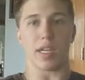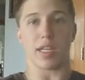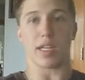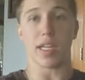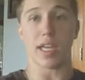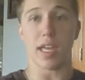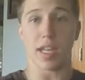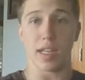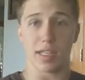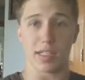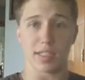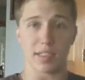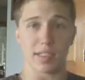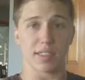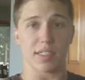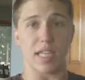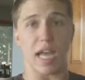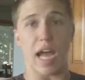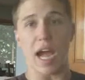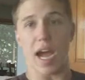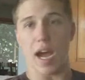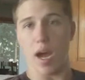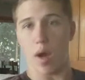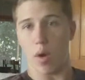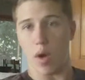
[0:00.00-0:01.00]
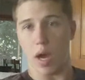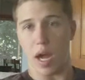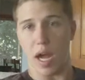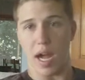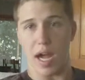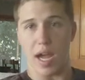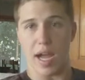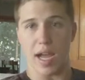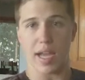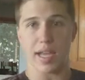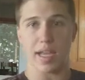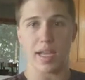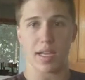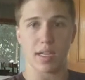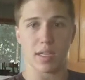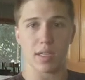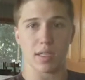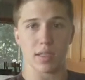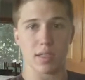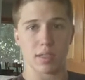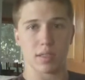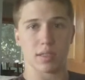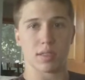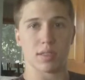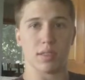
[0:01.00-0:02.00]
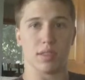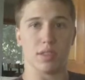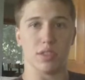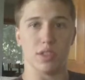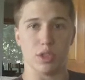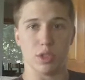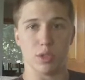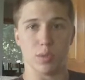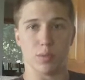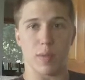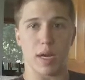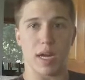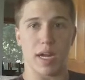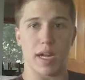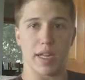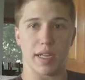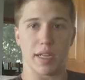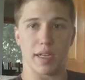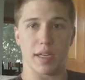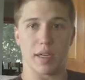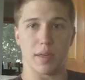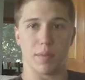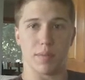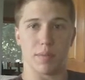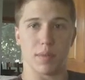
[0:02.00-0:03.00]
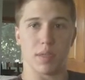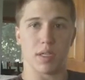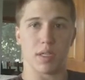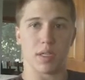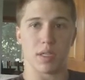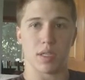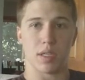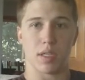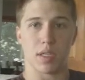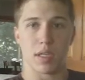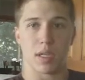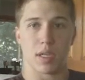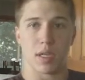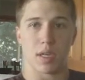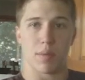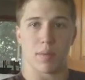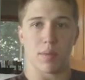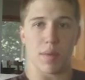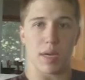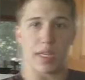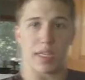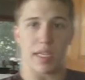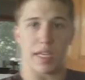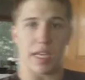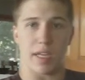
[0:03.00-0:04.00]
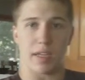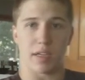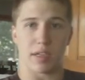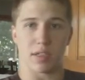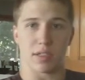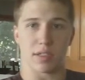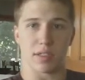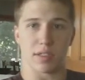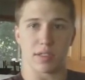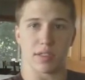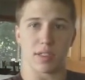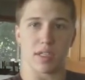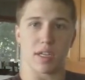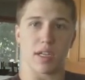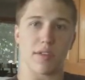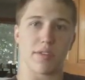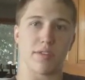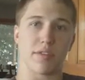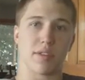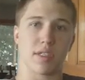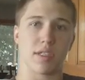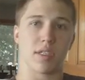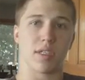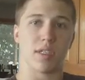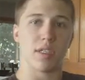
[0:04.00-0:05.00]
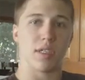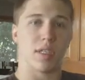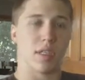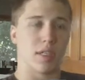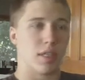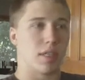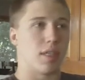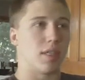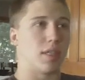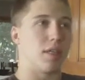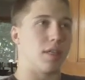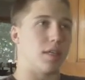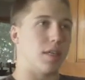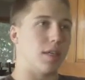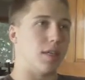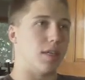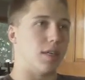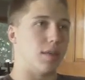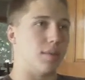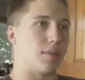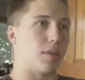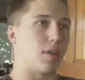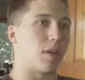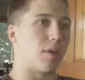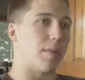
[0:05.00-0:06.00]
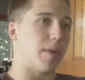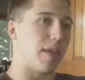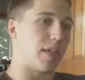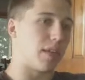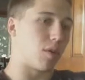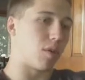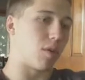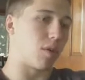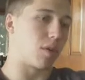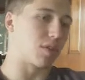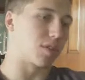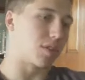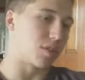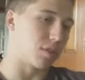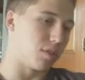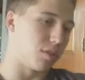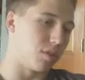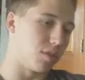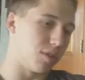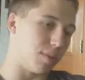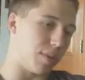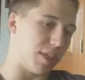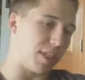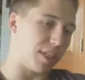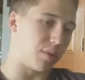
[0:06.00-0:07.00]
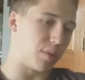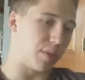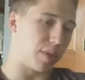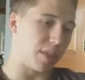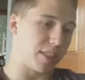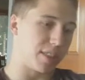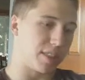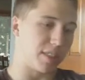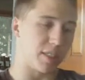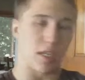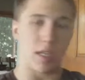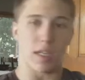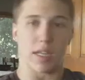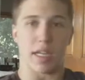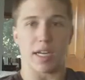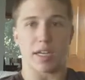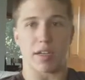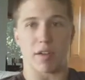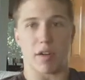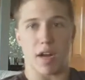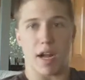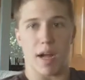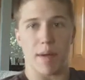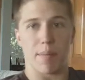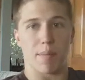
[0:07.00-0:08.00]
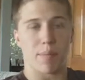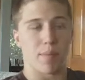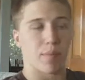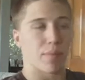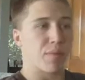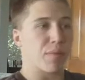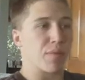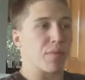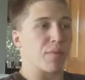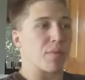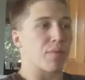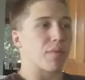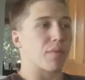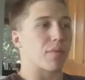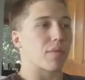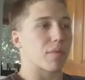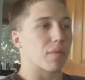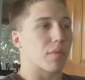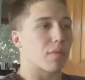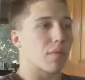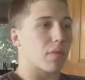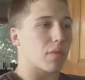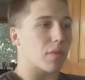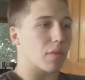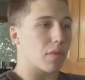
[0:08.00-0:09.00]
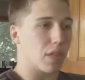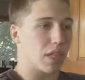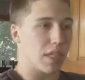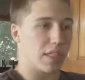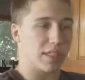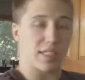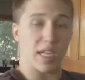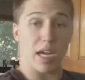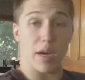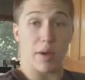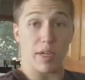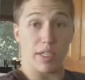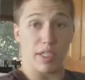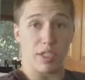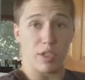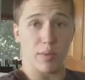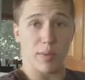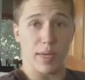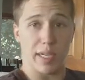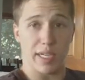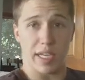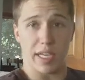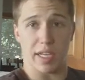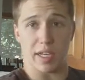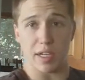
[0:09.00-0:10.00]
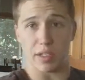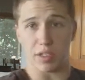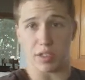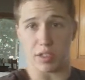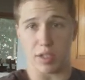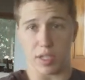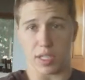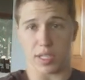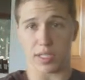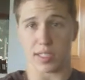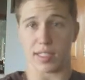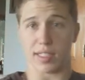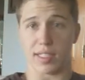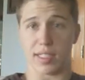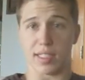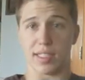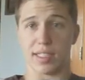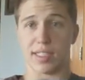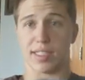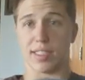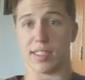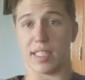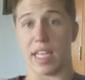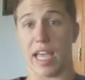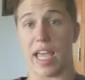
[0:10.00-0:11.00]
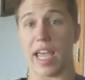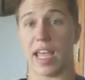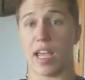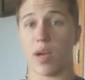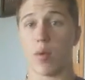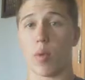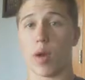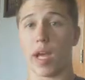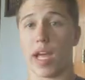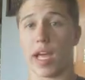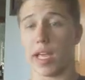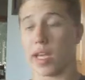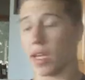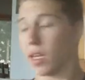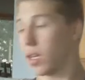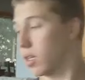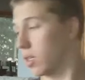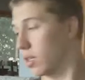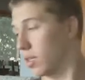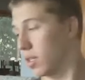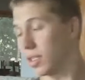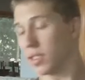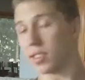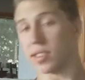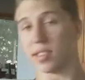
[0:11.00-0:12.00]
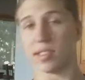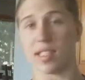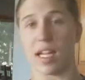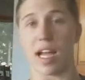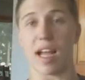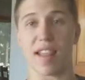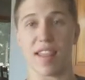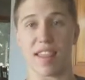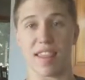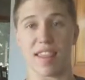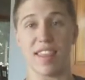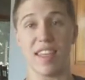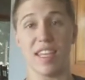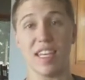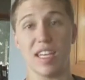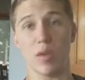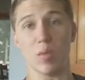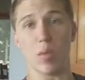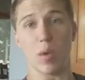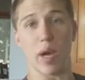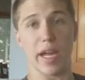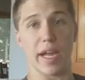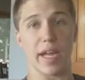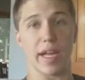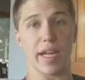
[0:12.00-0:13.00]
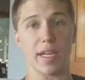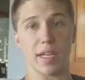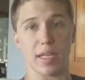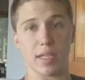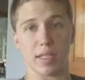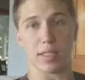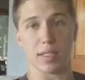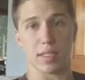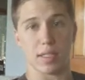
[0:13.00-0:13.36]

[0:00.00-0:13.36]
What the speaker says: And again, this is how I do my my gainers and stuff, or my corkscrews and my twists and all that crap. This is how I do my gainer tricks. This is a way. This is not the way.